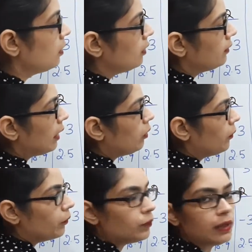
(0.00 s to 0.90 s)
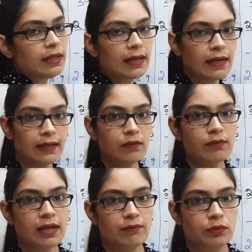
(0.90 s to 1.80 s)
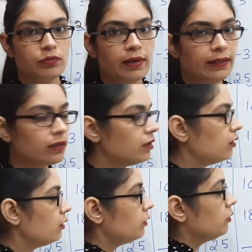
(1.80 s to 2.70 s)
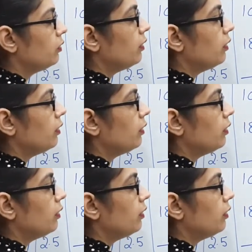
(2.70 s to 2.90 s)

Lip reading: Now only n we have to find. So